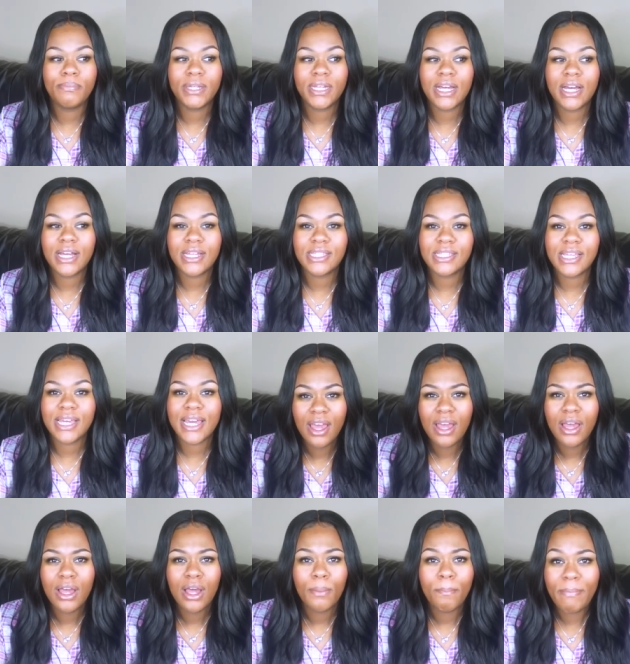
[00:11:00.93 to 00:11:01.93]
because
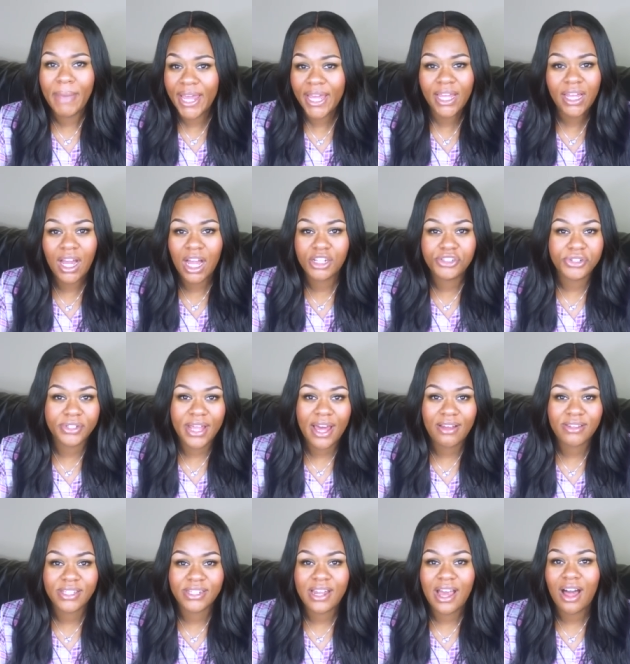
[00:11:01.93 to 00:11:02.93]
making
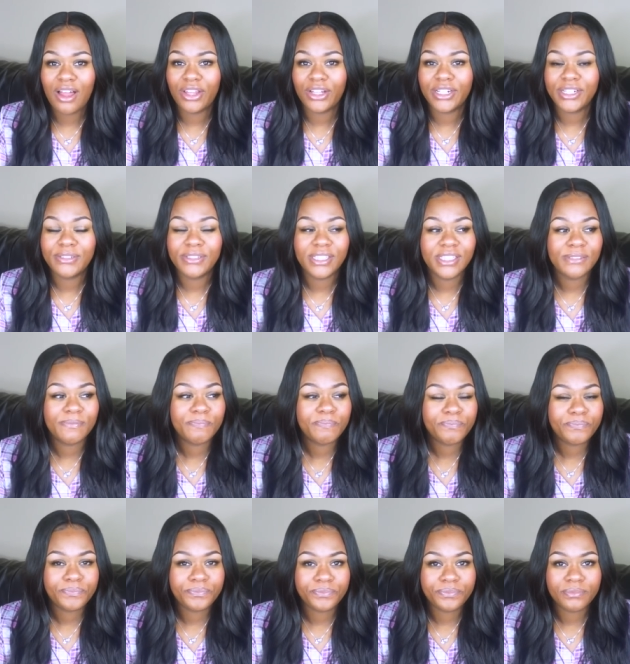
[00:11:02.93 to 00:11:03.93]
$100,000
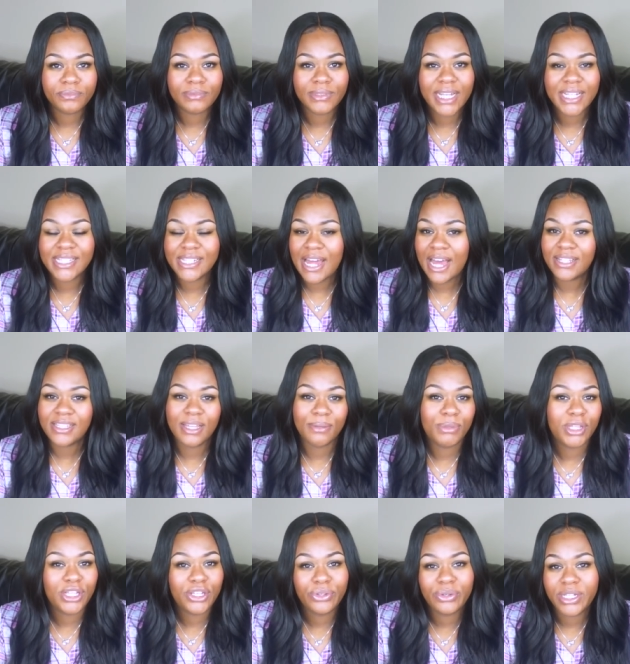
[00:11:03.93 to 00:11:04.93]
is not
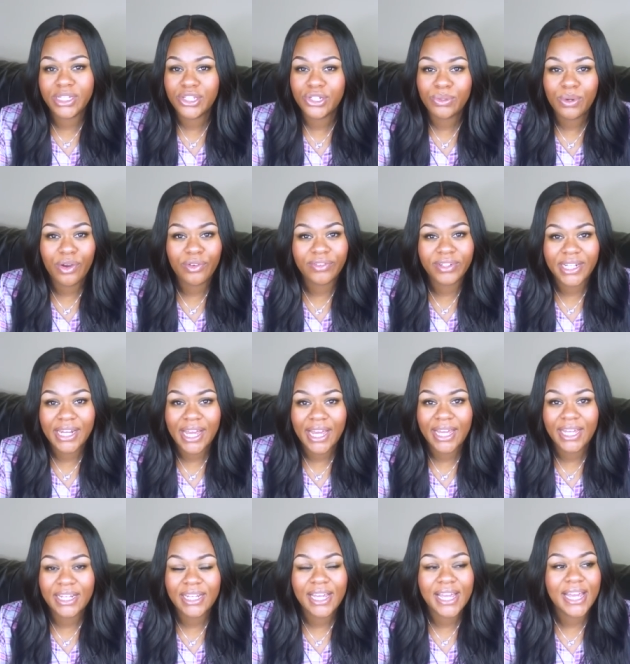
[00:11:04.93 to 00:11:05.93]
something you can do
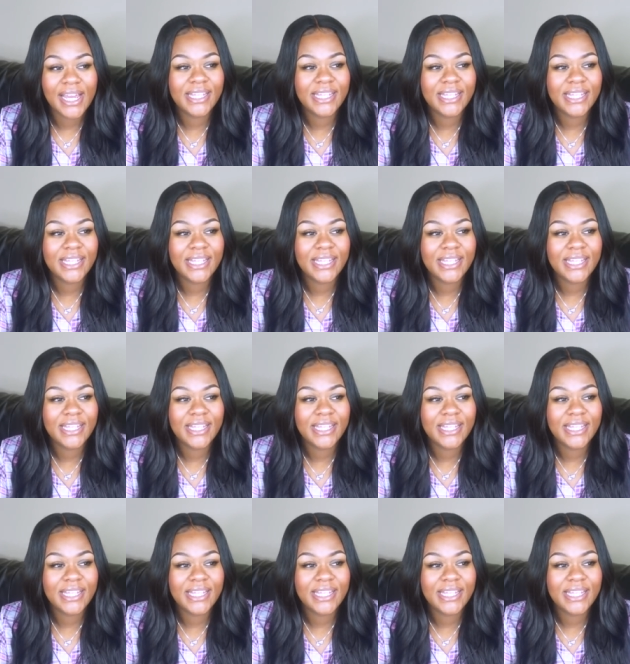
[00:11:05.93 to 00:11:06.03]
overnight.